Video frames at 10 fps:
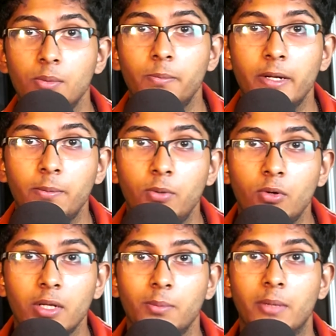on
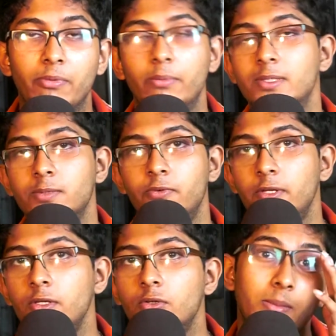breadboard in my previous
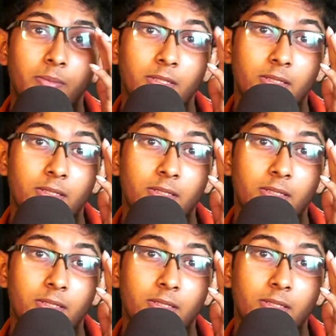video, but